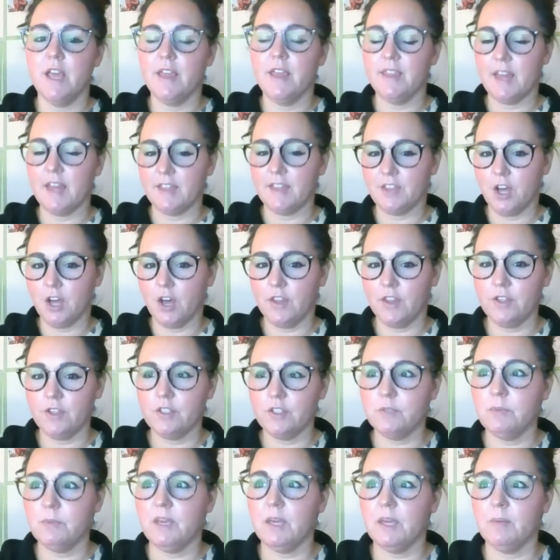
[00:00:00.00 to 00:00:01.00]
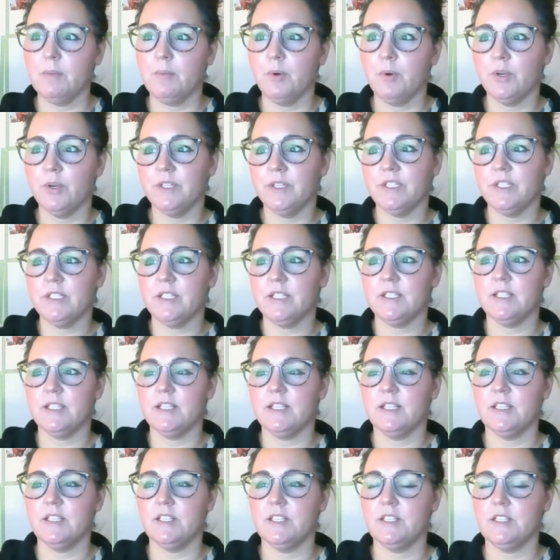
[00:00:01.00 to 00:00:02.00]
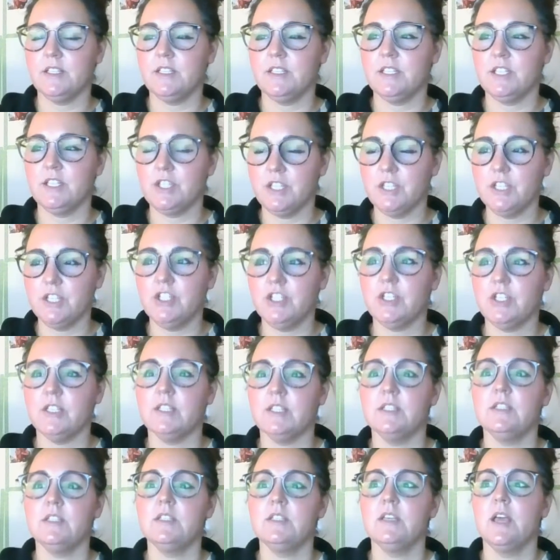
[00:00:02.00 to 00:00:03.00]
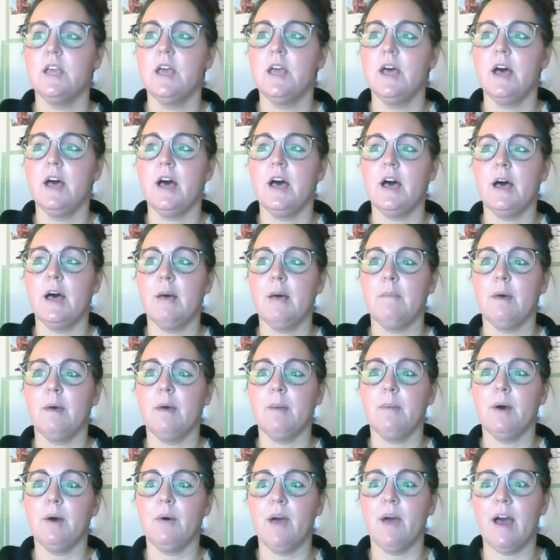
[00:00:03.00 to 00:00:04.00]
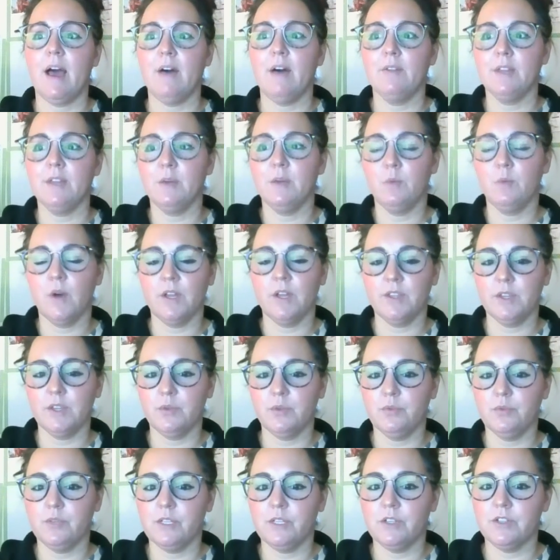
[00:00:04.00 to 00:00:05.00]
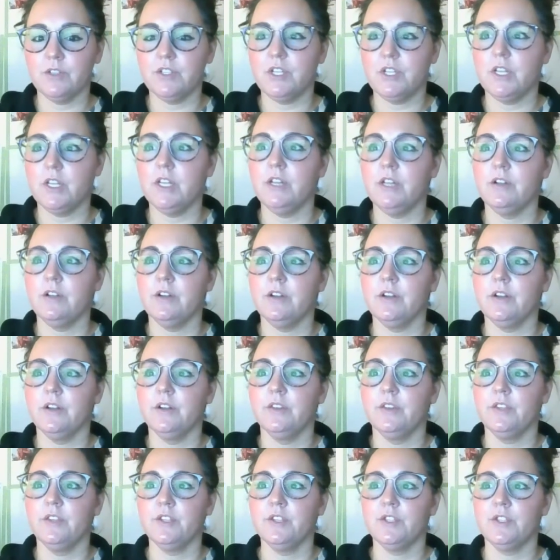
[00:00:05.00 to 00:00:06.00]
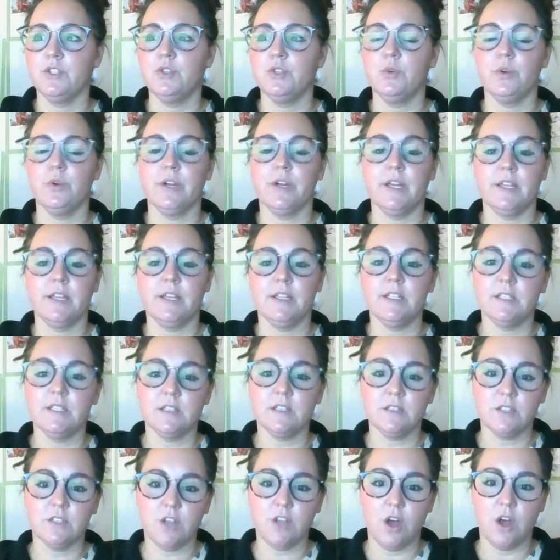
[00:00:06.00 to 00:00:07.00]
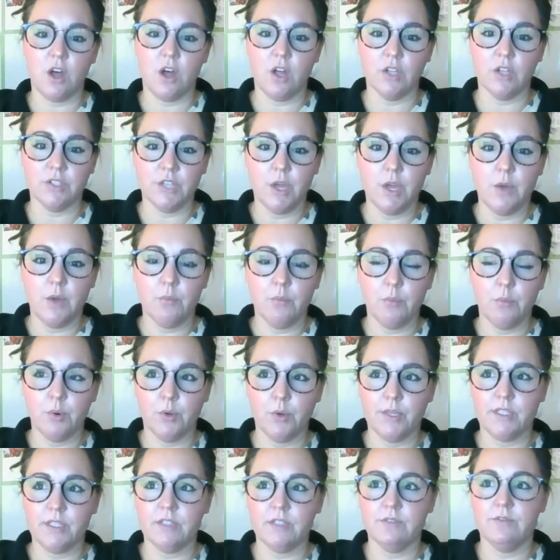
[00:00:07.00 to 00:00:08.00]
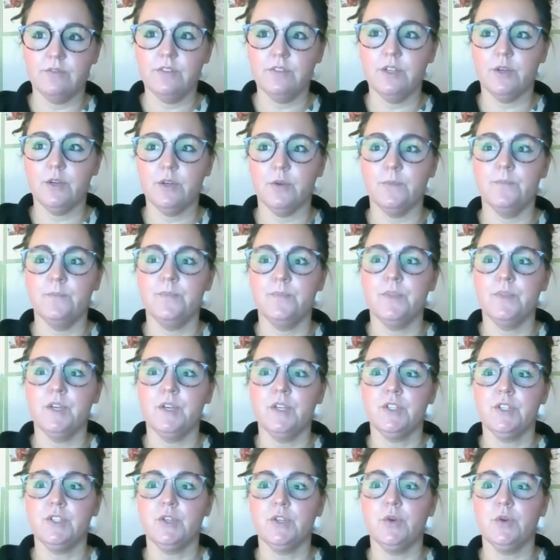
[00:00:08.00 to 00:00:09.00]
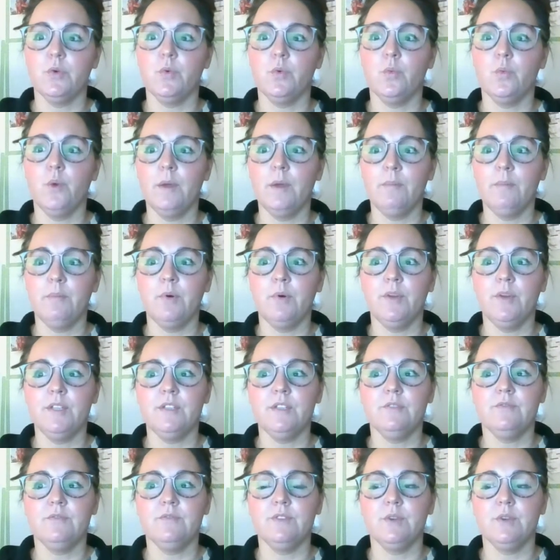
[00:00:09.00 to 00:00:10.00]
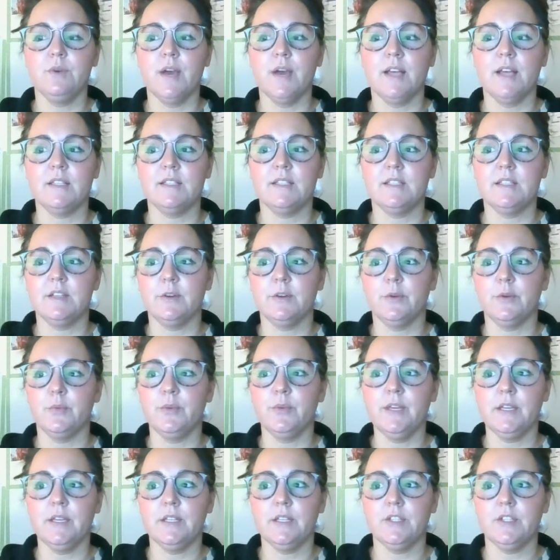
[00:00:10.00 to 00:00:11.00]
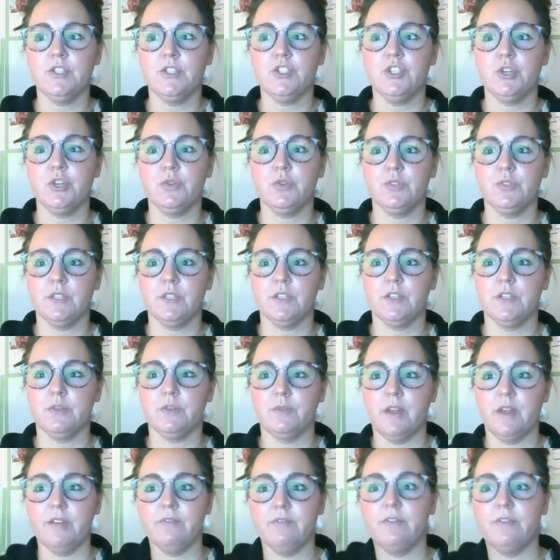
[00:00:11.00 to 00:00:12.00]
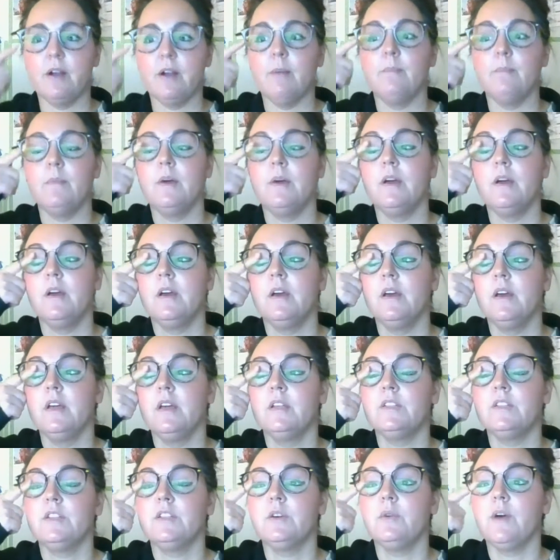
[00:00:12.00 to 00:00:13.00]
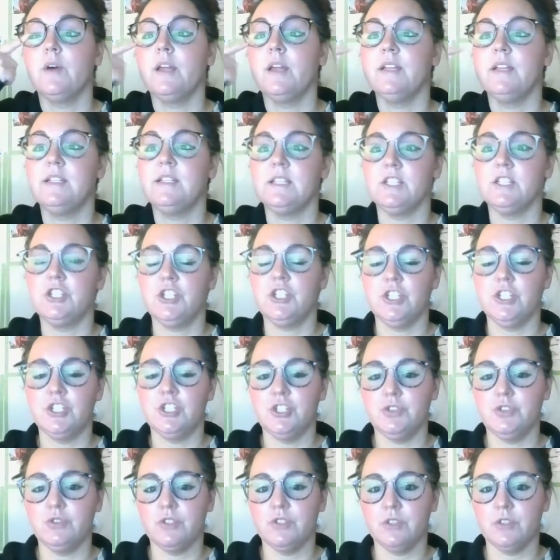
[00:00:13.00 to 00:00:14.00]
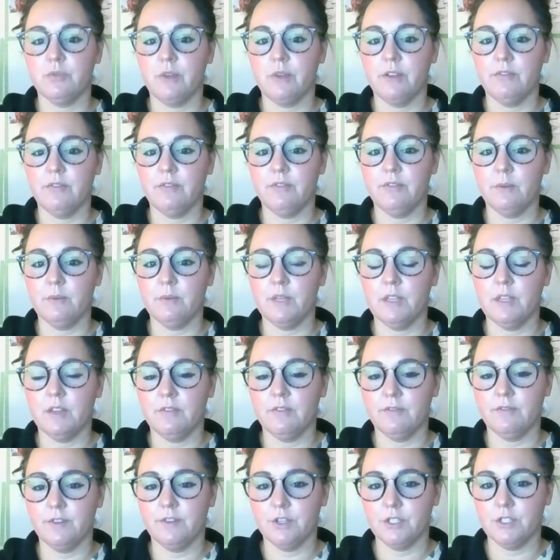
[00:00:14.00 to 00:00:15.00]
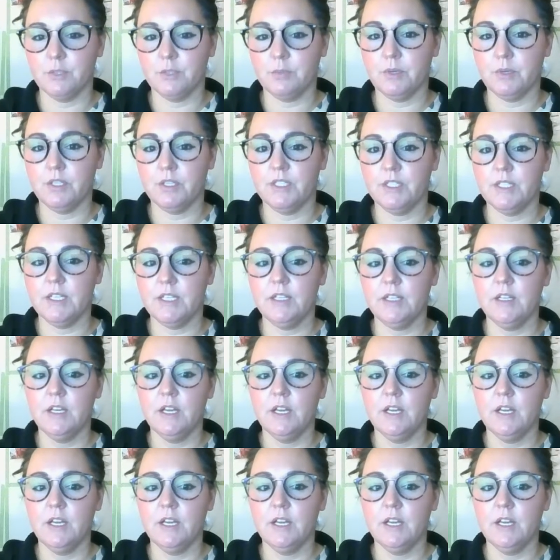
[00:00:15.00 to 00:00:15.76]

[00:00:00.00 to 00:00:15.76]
the authors make important decisions about how they want the reader to hear the story. And this is called point of view. So what point of view has Sarah Weeks chosen to write from? So did she choose to write from in the first person,